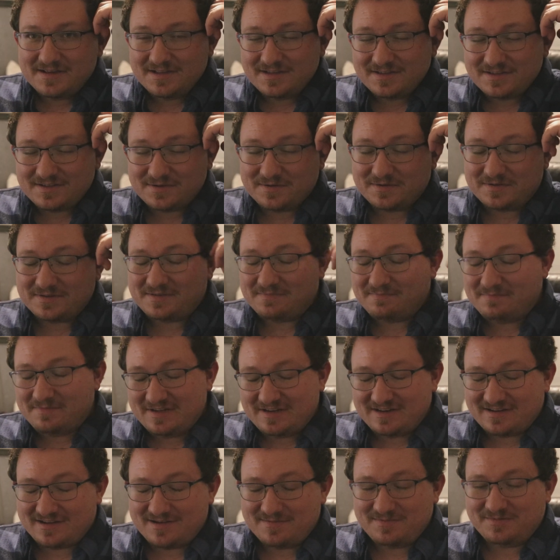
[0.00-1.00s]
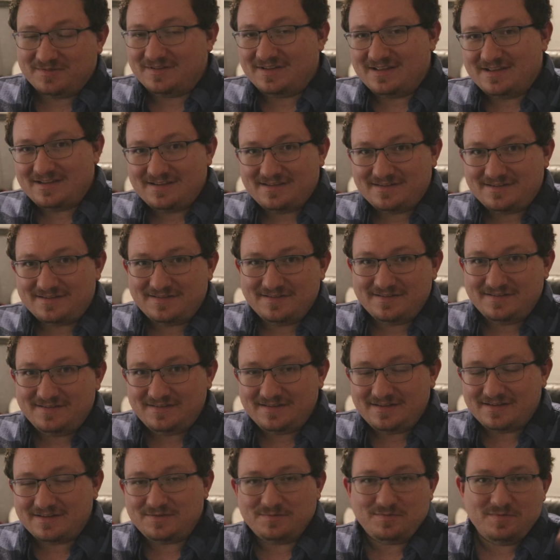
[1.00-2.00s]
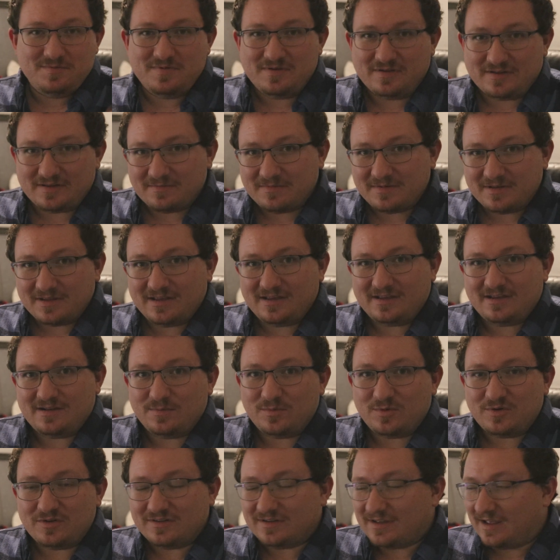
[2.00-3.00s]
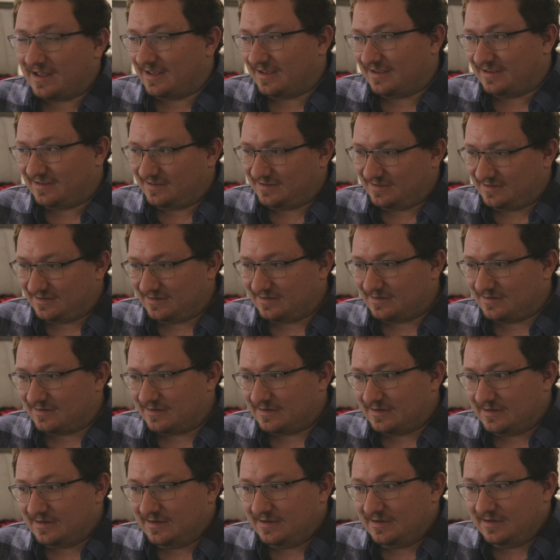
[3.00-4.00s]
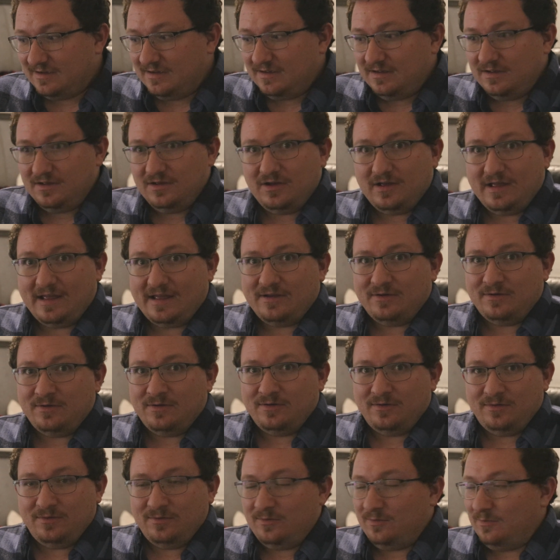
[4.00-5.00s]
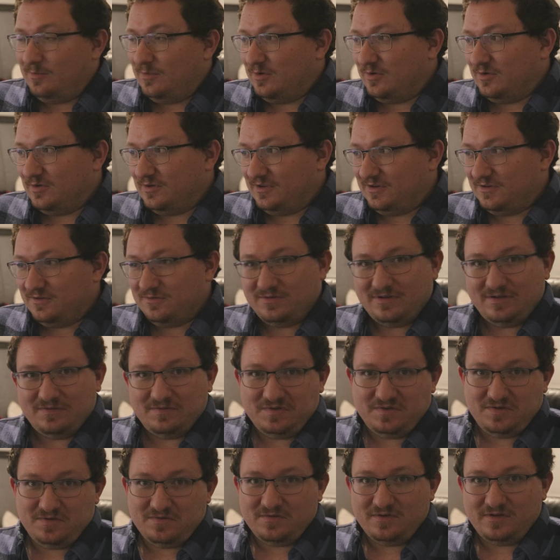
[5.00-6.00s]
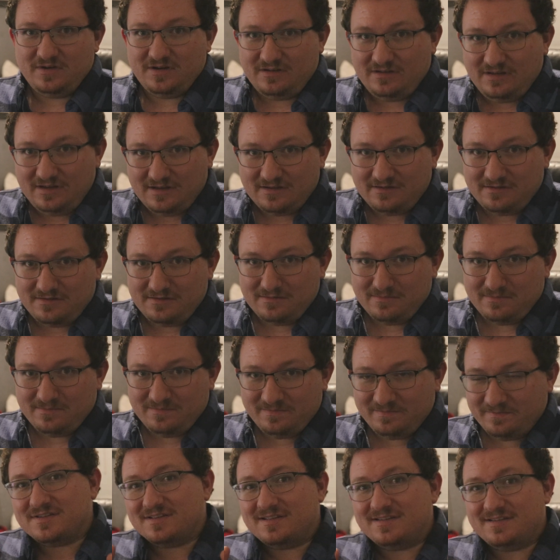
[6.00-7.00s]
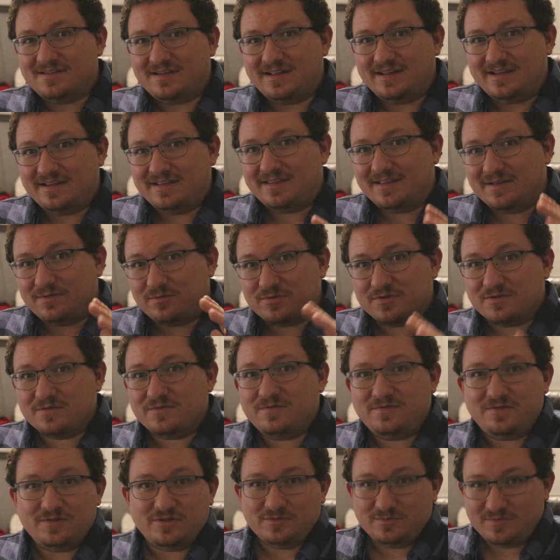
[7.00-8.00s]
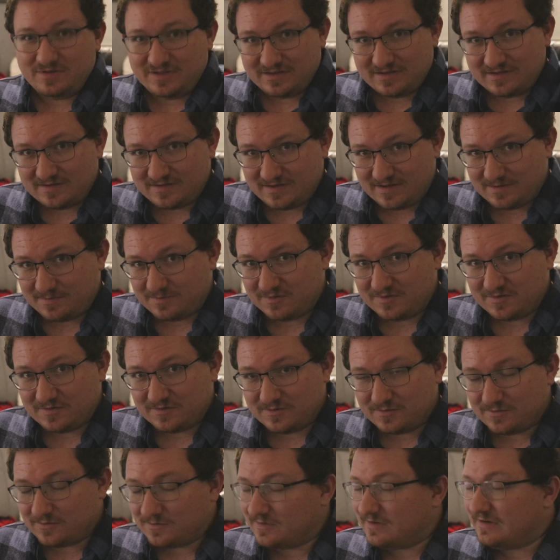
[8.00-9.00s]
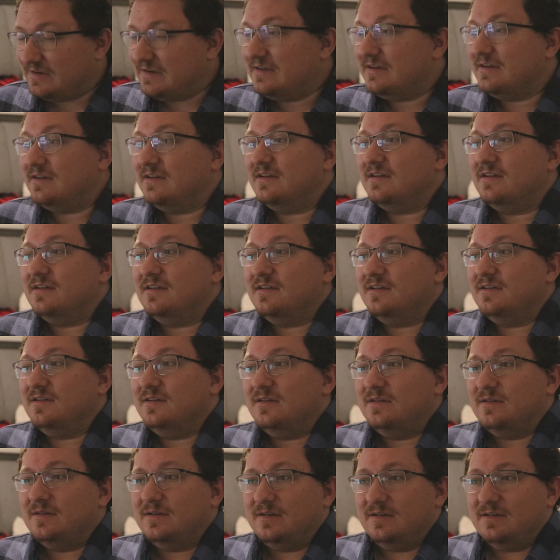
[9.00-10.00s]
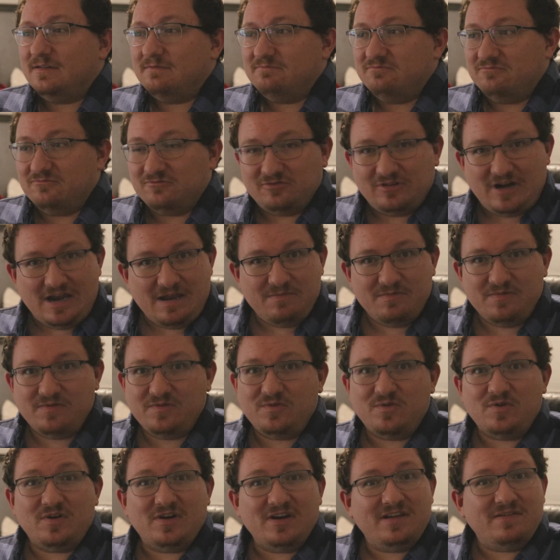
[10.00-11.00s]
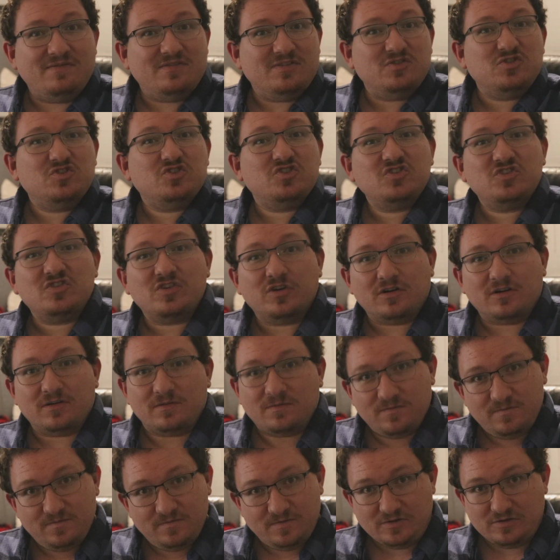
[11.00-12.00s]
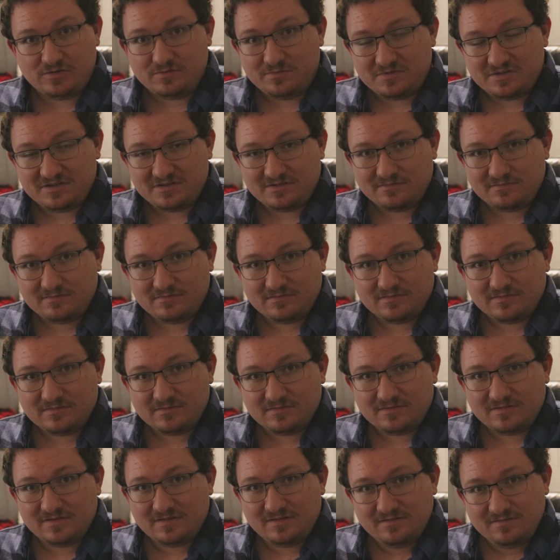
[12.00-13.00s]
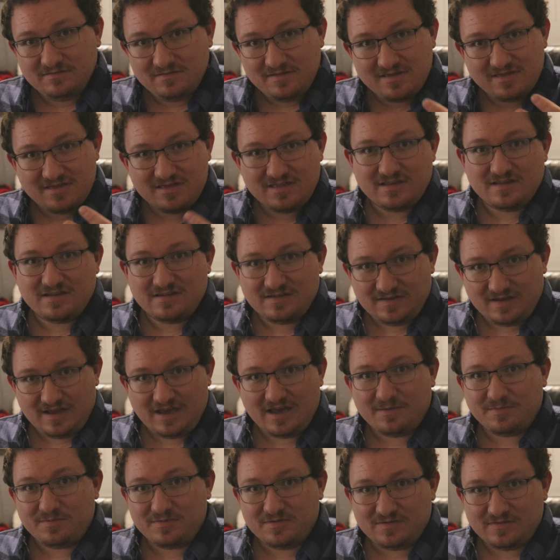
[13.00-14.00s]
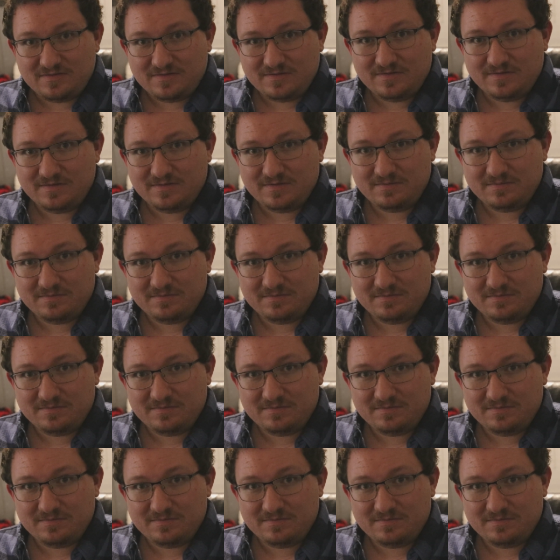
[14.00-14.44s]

So it's been a couple days since we picked up the camera, and oh boy, do we have a story to tell you. So the day that we're filming this episode, right before I even start filming, this happens.